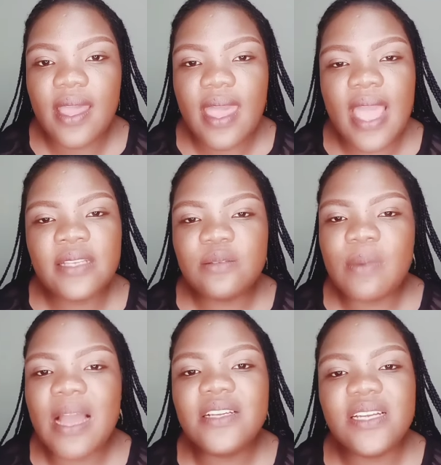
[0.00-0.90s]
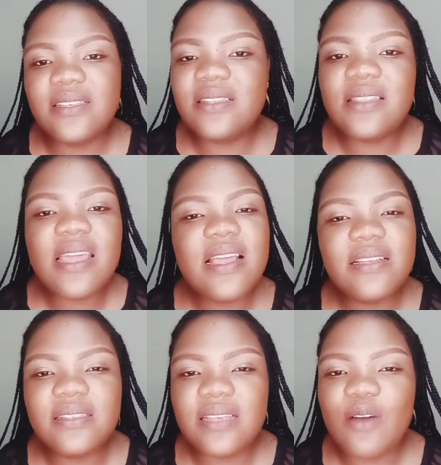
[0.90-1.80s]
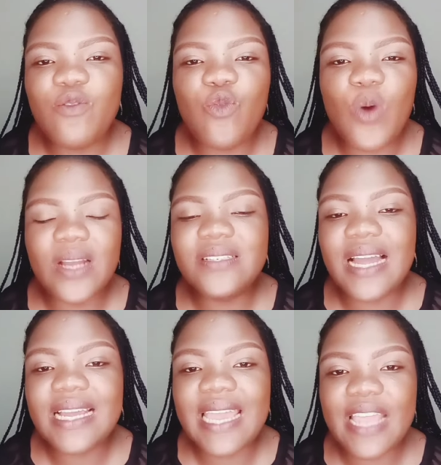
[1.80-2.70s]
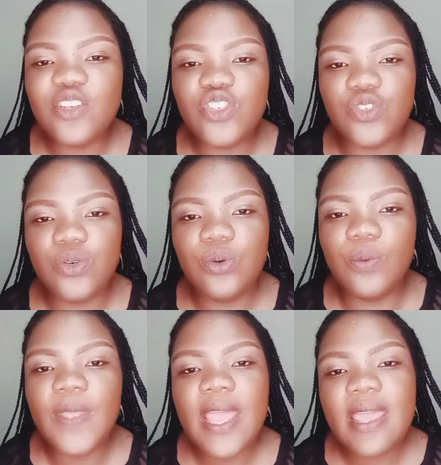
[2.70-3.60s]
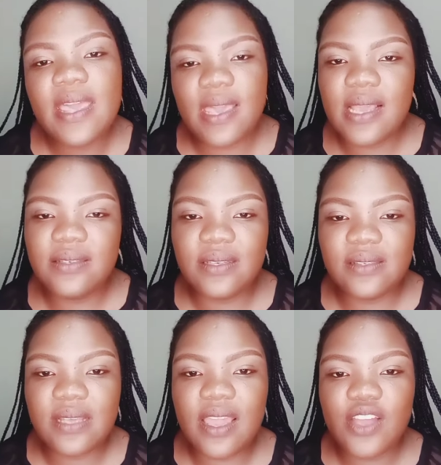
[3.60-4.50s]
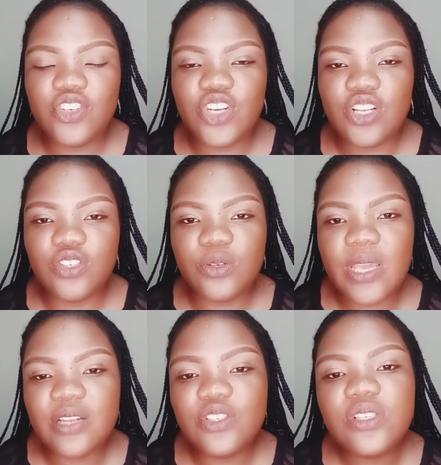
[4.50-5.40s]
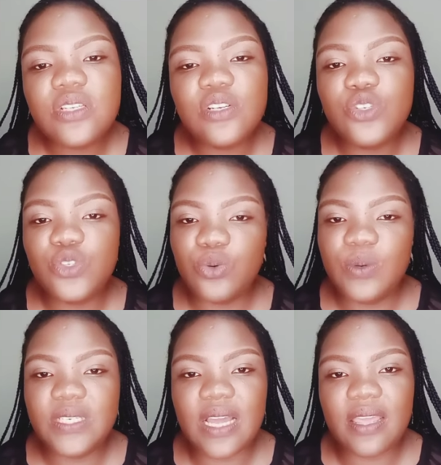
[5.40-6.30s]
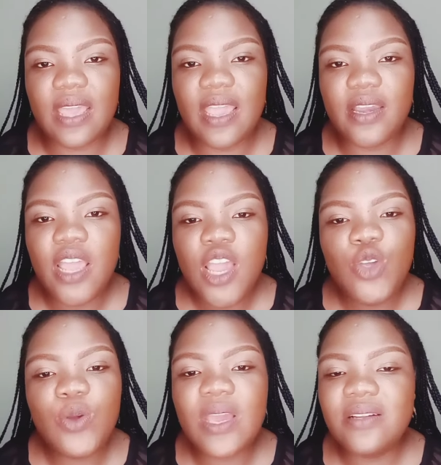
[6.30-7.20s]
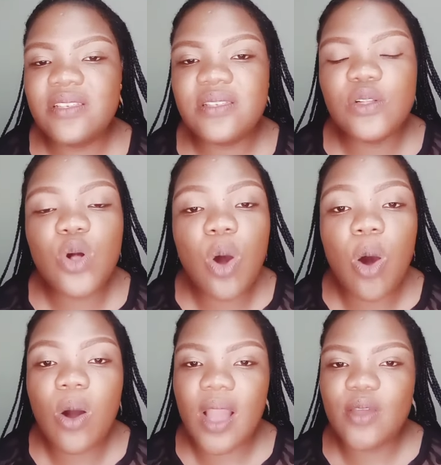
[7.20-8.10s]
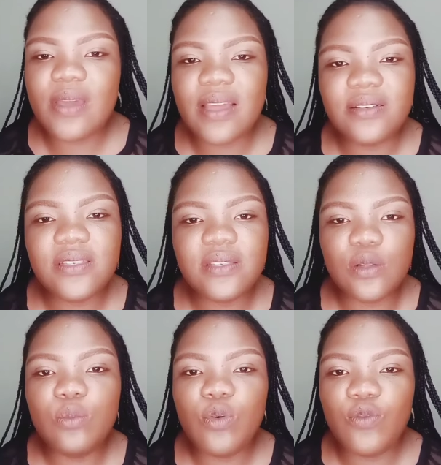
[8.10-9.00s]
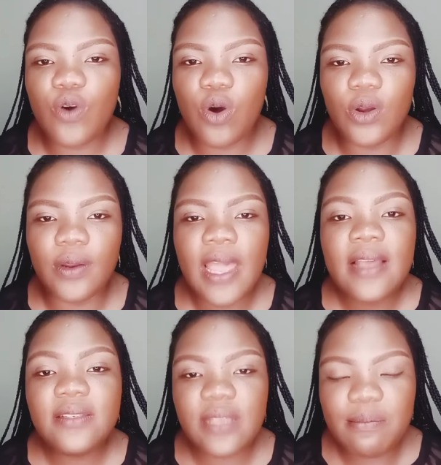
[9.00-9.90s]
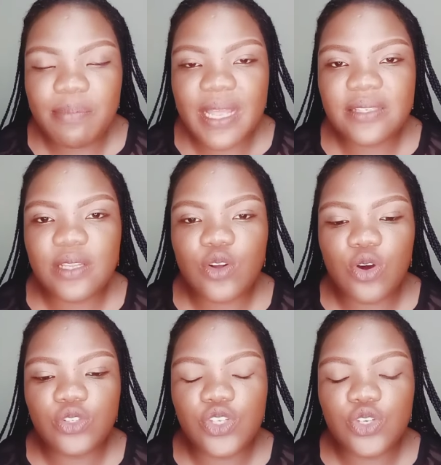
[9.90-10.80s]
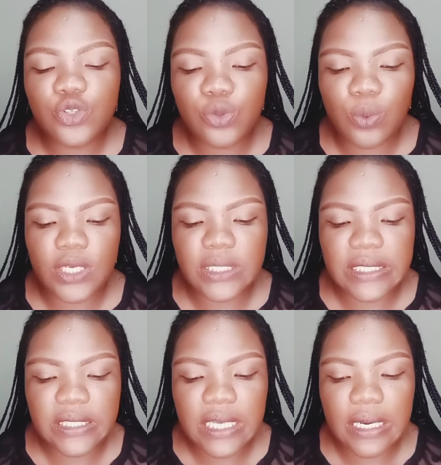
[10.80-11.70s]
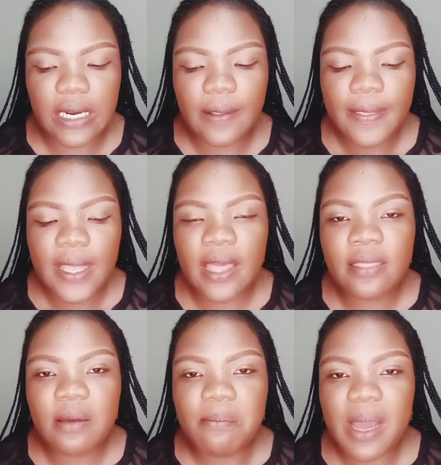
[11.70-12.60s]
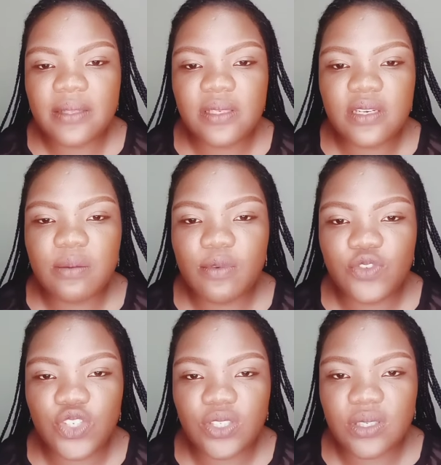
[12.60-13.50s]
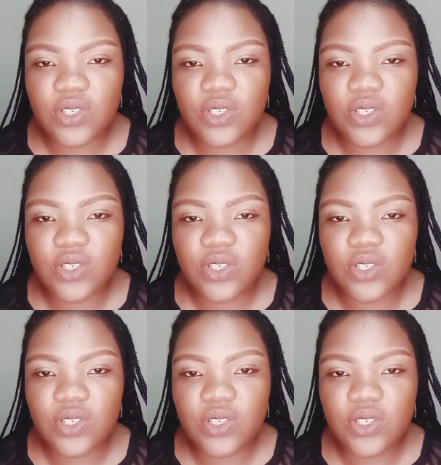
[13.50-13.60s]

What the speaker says: as much as things have worked against you, here is a second chance. You can still do it again. You can still conquer. You can still move on. Stay blessed and continue to watch this channel in the mighty name of Jesus